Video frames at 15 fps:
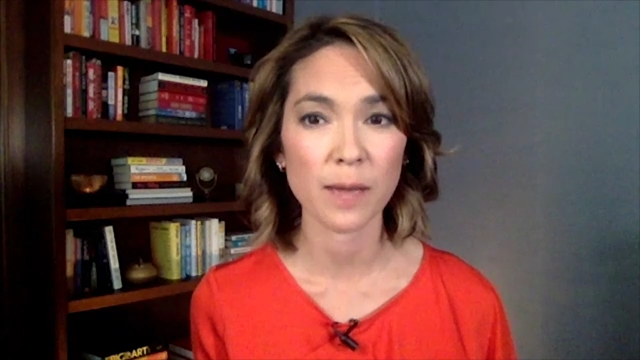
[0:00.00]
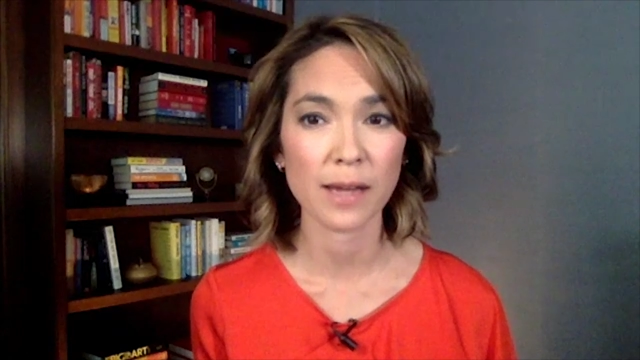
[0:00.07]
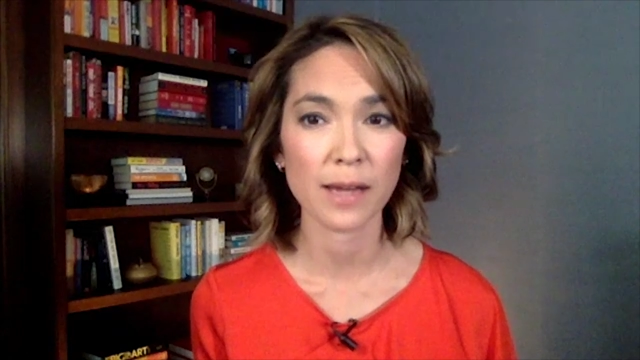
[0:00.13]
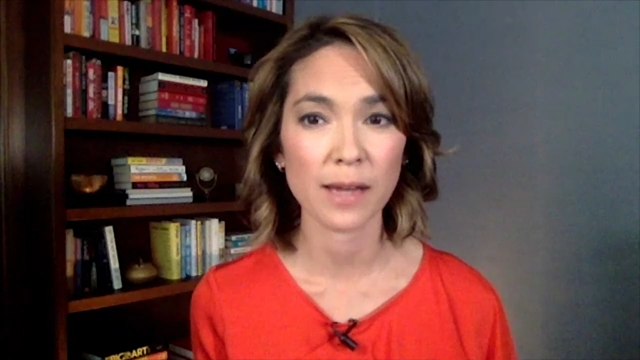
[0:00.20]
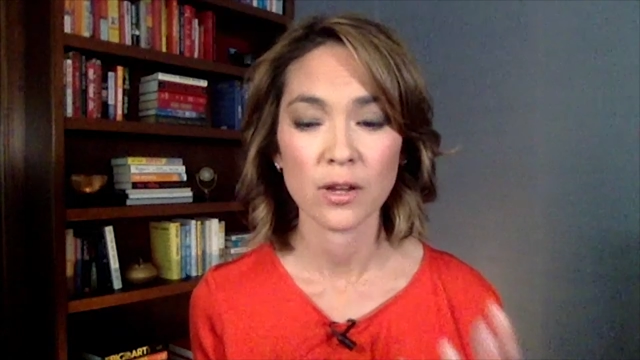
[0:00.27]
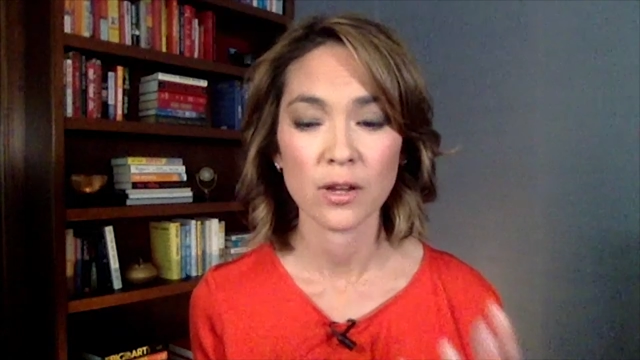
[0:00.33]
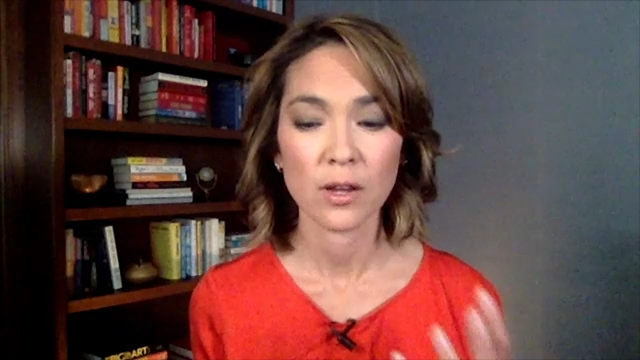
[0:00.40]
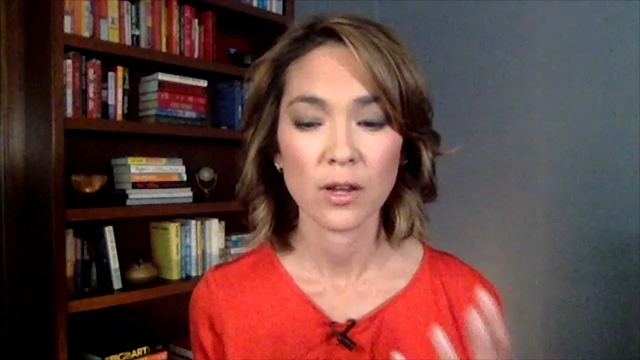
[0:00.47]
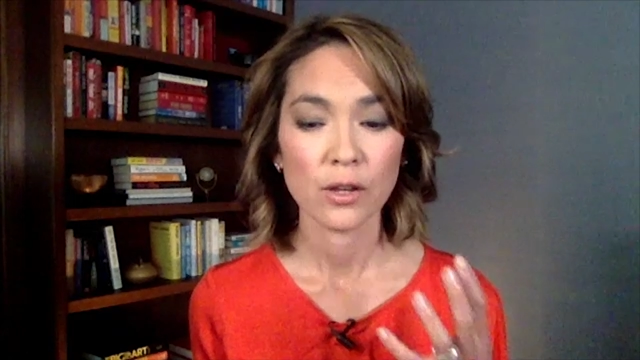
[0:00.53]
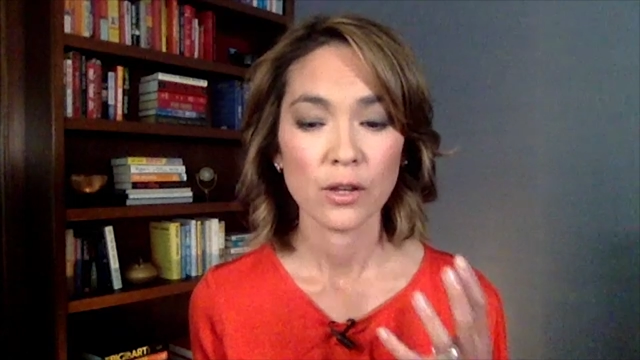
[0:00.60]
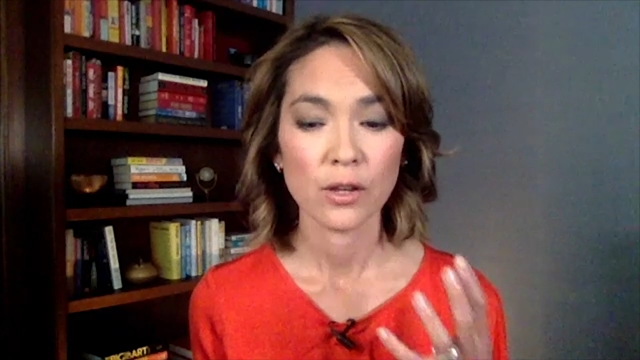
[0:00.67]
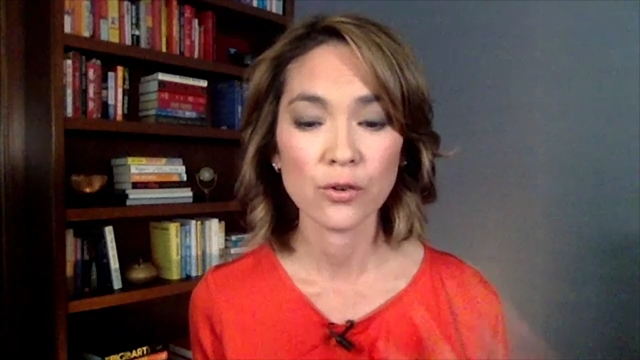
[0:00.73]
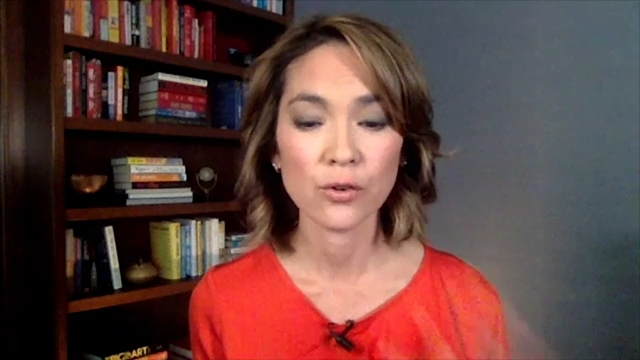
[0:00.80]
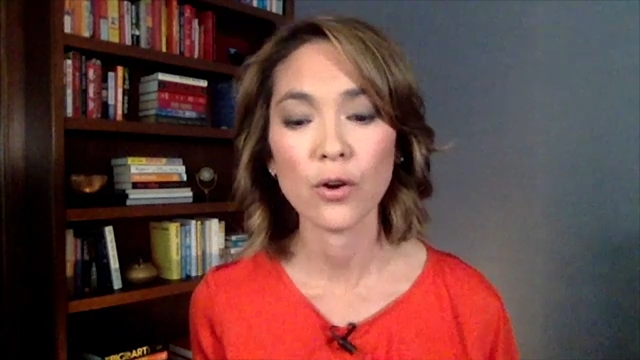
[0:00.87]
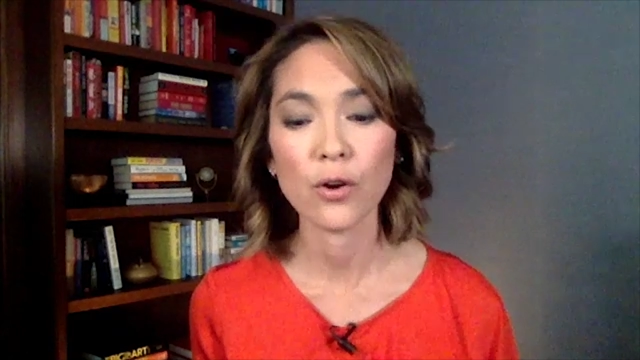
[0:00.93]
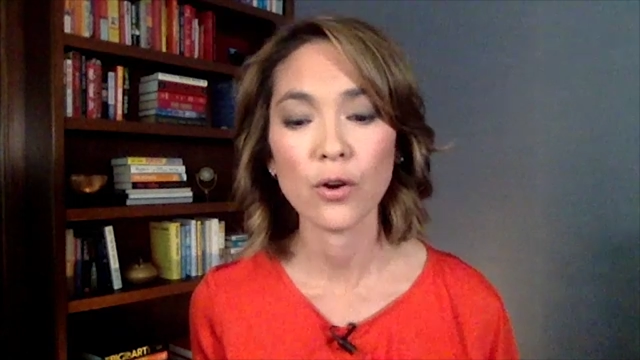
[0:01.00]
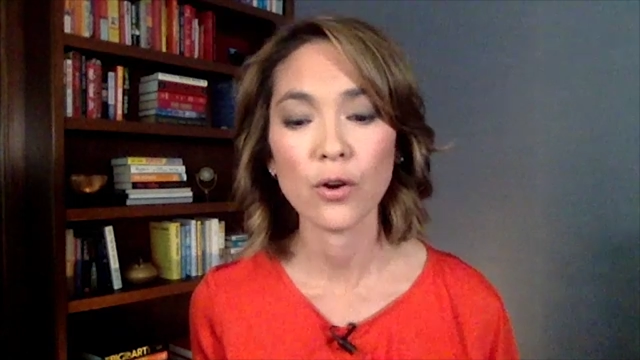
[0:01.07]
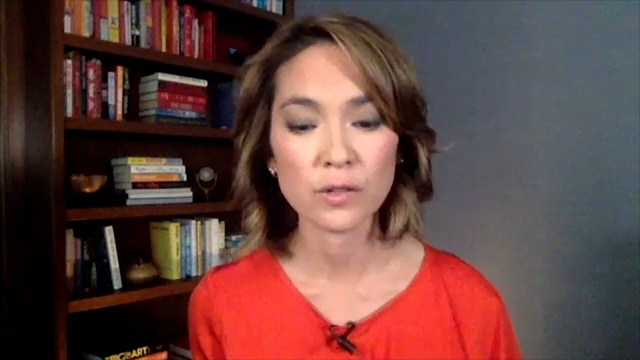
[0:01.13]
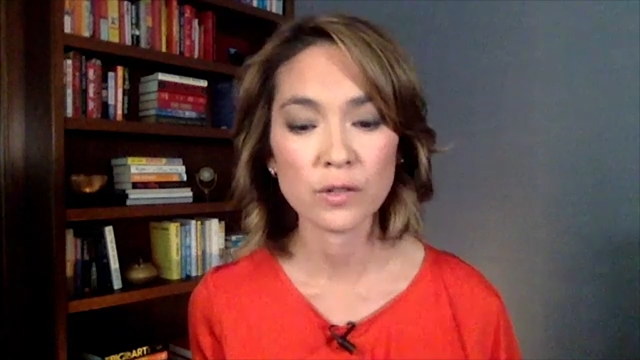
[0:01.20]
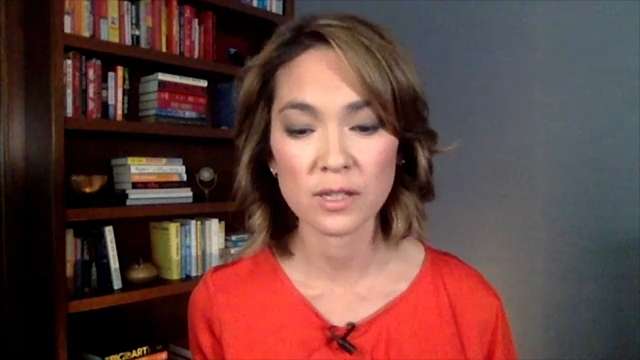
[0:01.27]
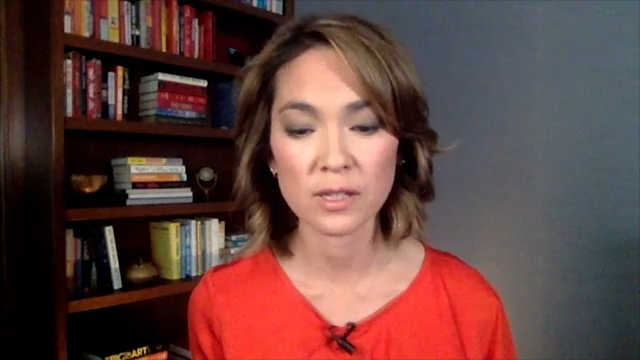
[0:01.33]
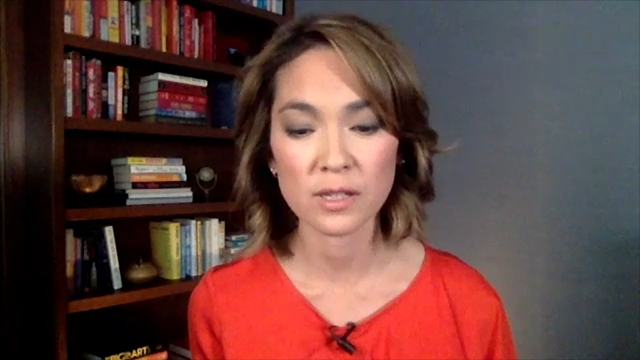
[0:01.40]
Your note to the team,
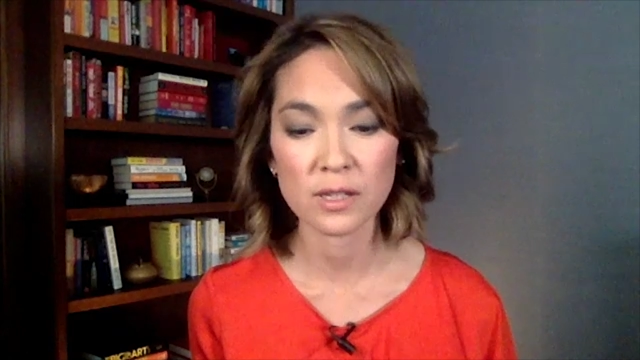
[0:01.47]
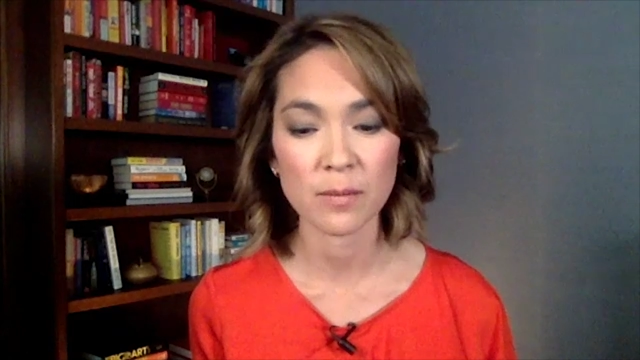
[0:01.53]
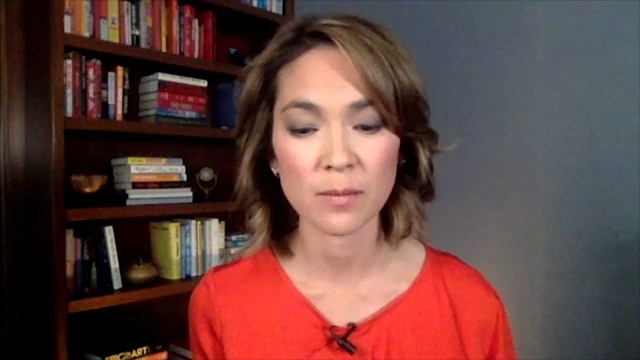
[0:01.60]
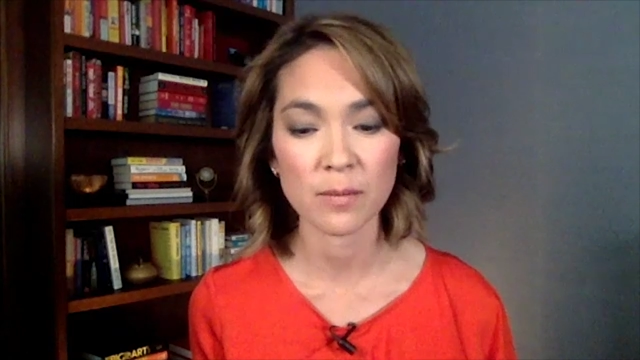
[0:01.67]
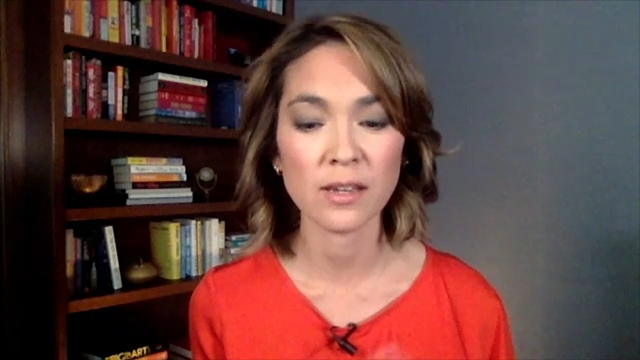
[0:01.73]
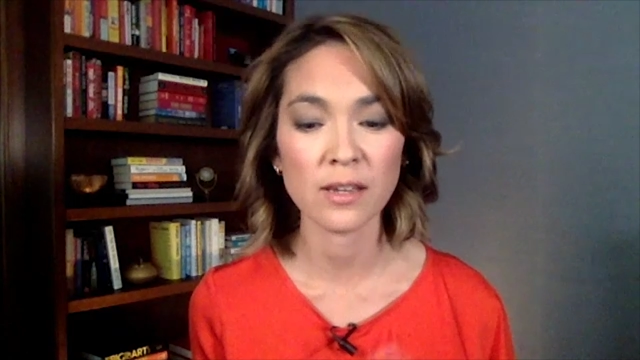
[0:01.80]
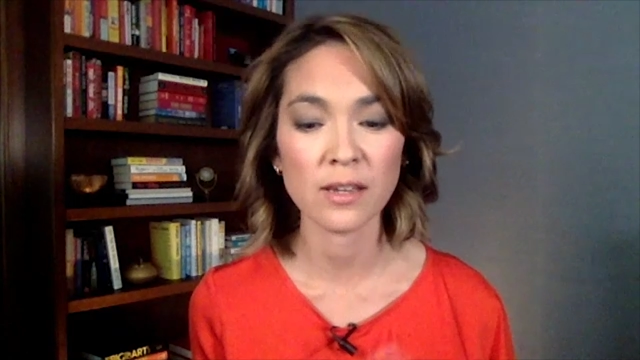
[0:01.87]
I could